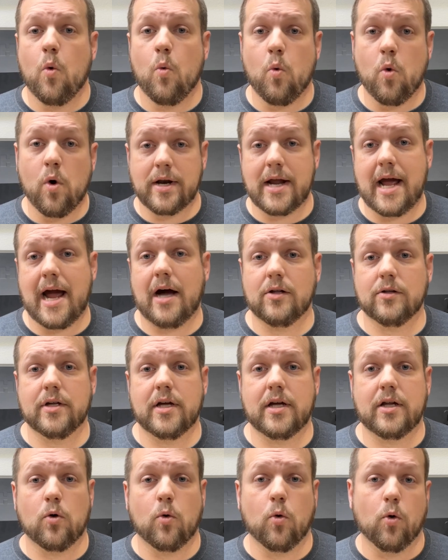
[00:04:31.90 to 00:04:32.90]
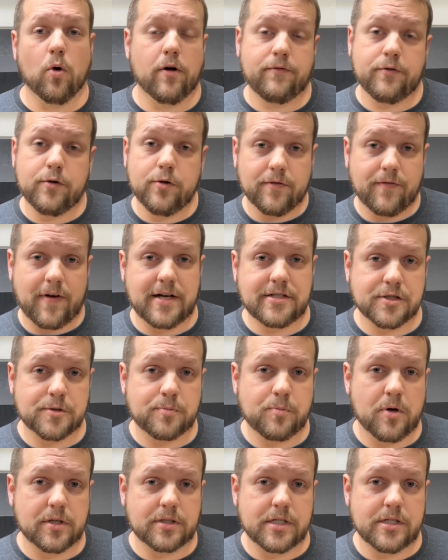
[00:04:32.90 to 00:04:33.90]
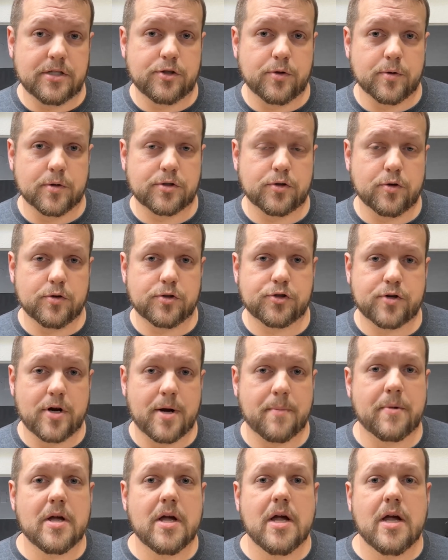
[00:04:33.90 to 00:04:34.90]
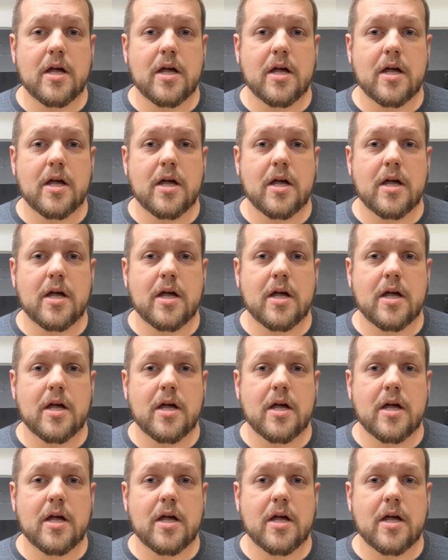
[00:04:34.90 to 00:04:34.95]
one outlet or a few devices plugged into a surge strip,